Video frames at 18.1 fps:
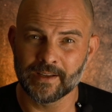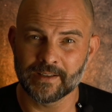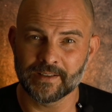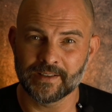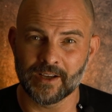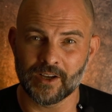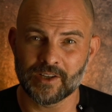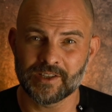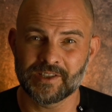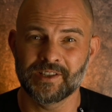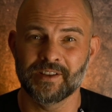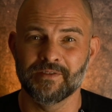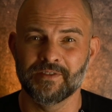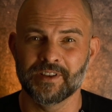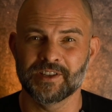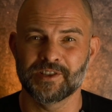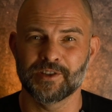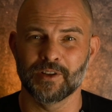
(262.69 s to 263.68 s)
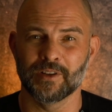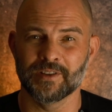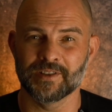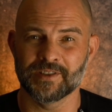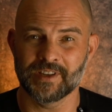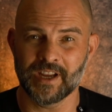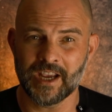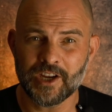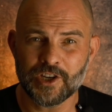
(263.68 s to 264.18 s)
does the
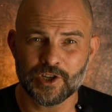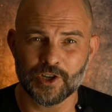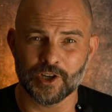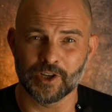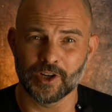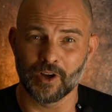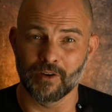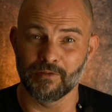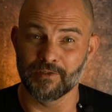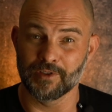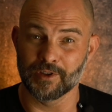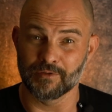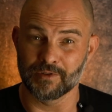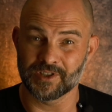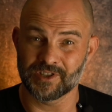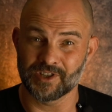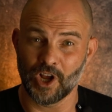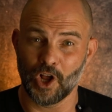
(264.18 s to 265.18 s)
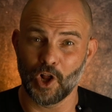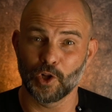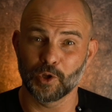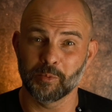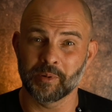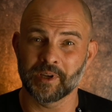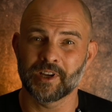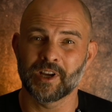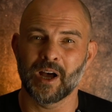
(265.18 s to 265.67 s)
visualization of the result
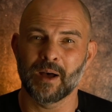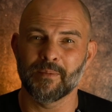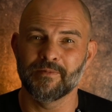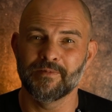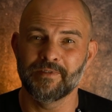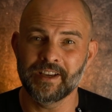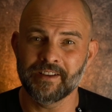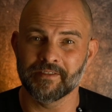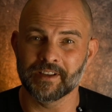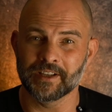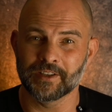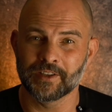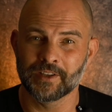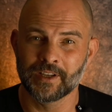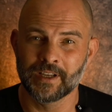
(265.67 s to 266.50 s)
become vivid,